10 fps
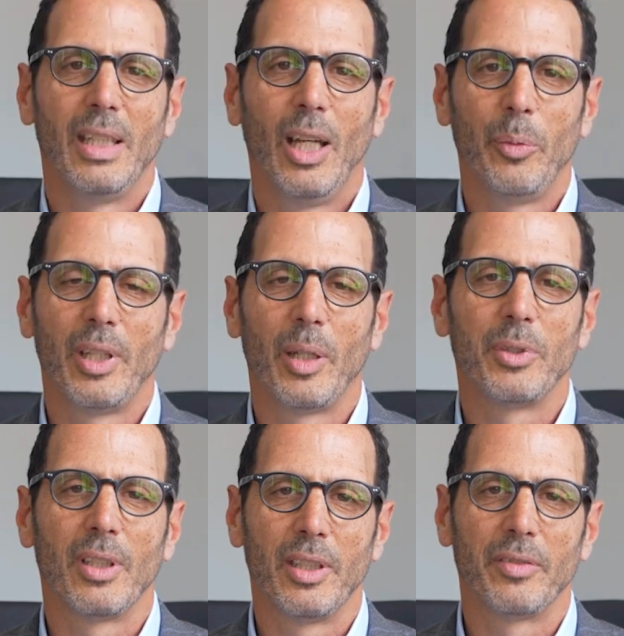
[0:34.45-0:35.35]
helping
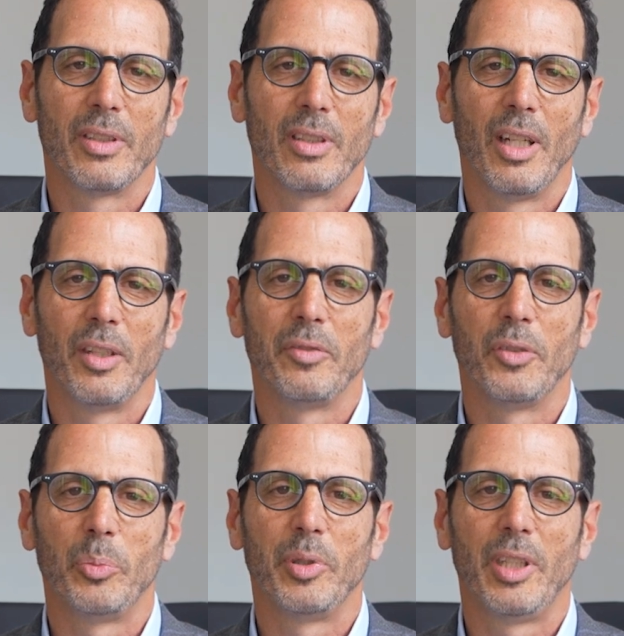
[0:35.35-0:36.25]
them deliver on the
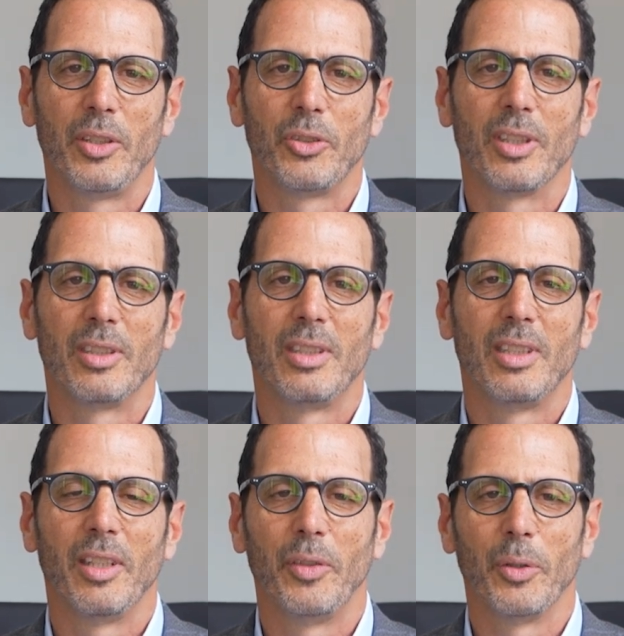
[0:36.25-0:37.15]
full potential
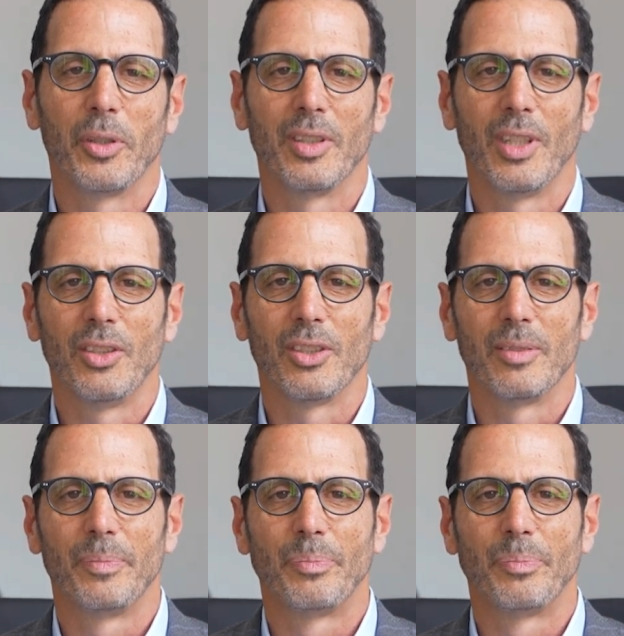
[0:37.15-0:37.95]
of the organization.